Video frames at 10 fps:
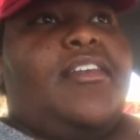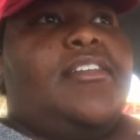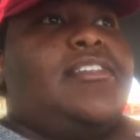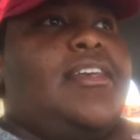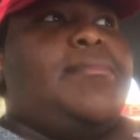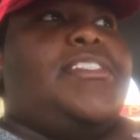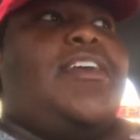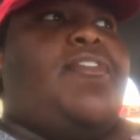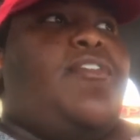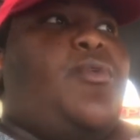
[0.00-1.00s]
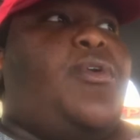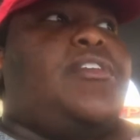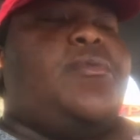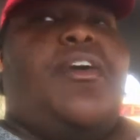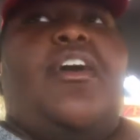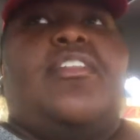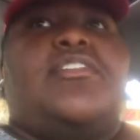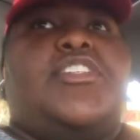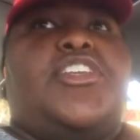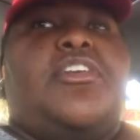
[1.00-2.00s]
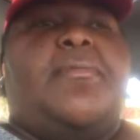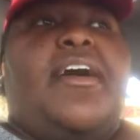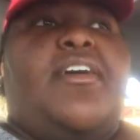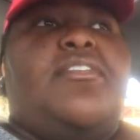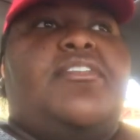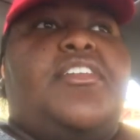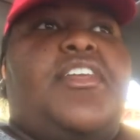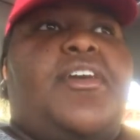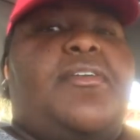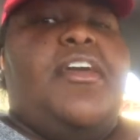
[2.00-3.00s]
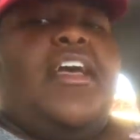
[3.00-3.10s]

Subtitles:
Some stuff, of course, we're all insecure about, you know.